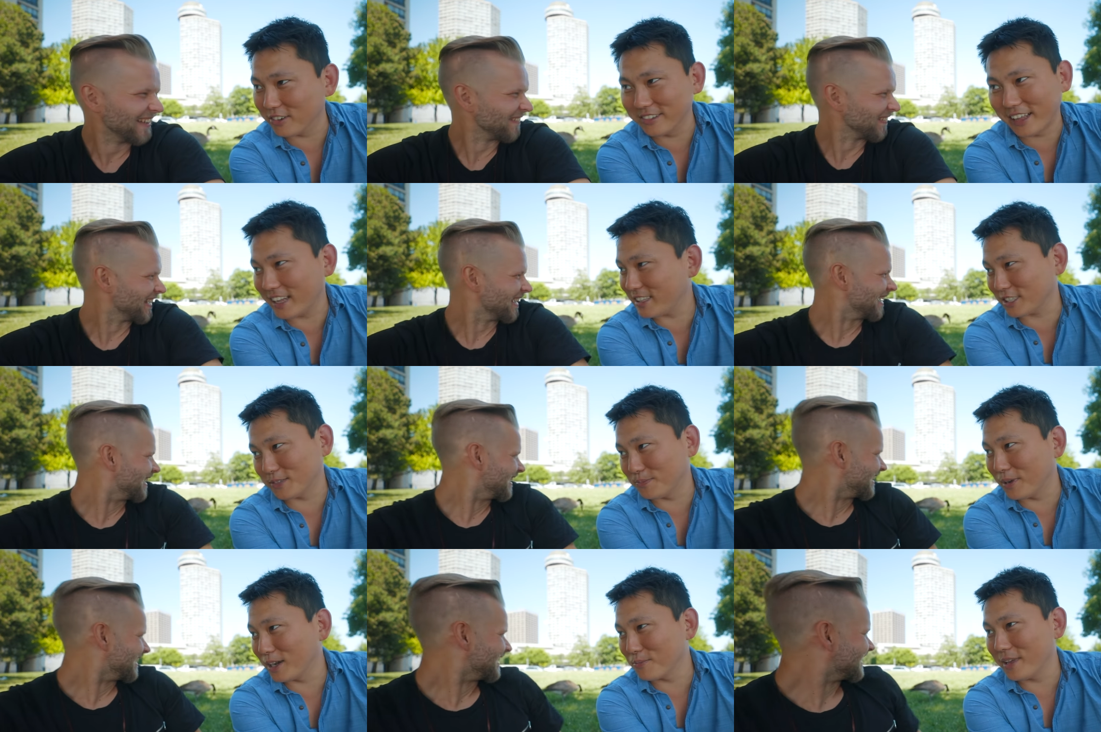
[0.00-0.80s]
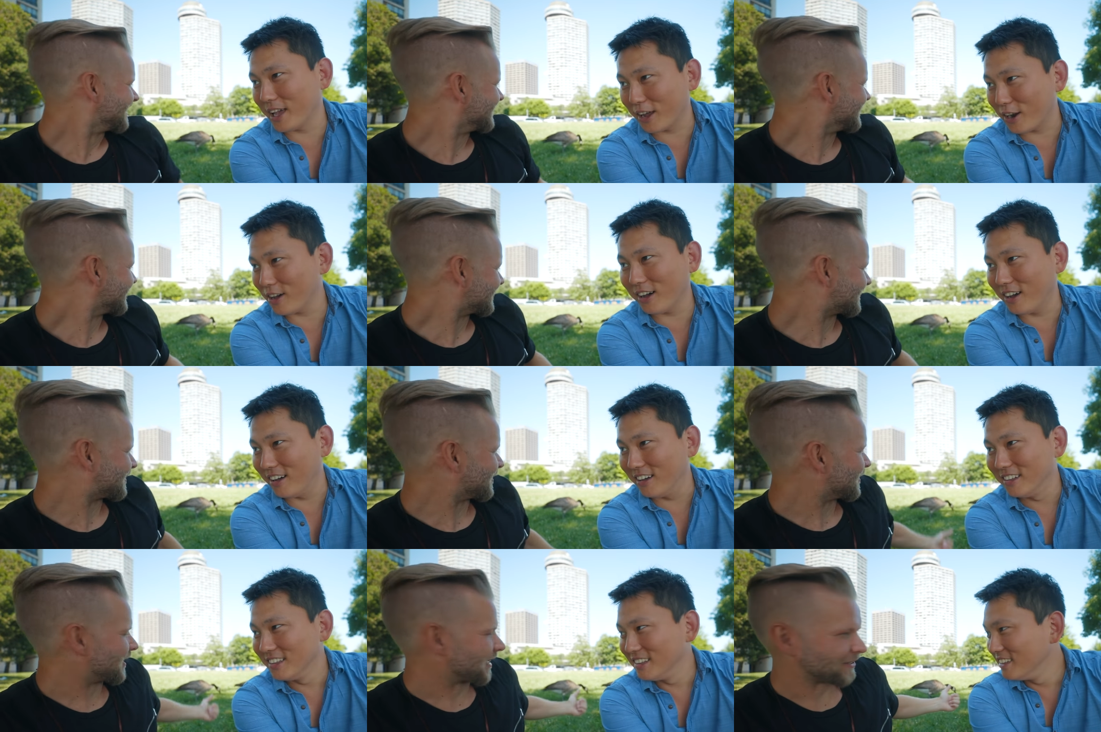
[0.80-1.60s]
Speaker 1: don't, that doesn't bug me at all. Do
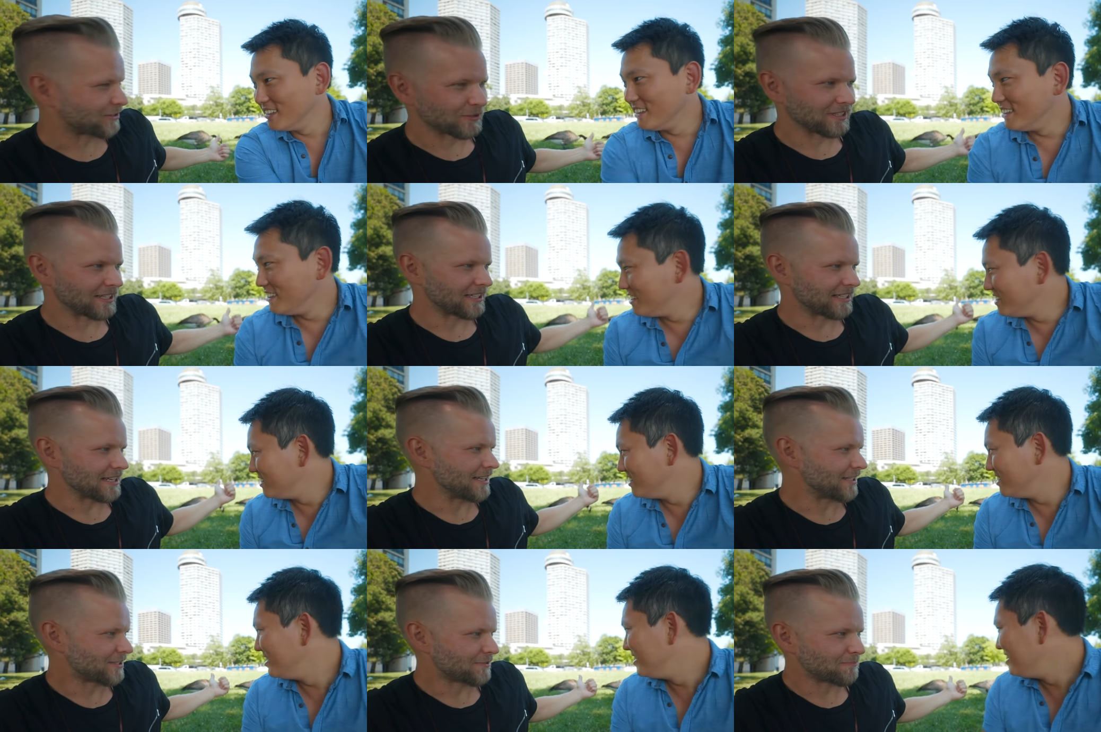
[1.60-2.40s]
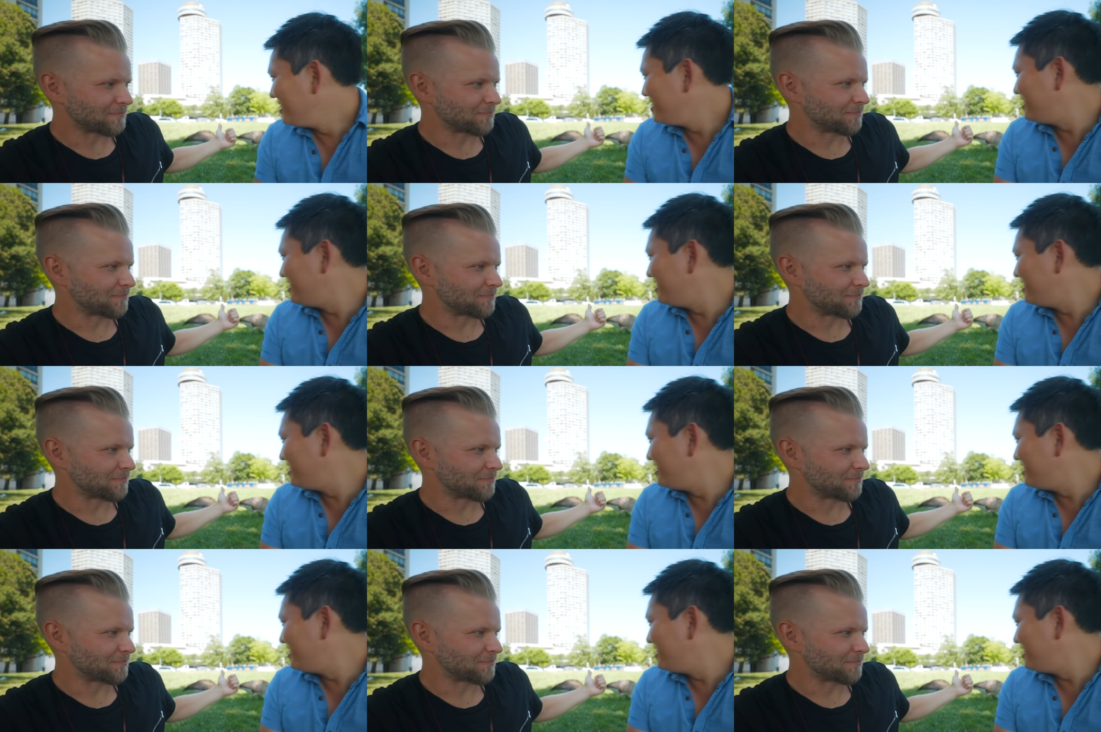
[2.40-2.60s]
the, do the geese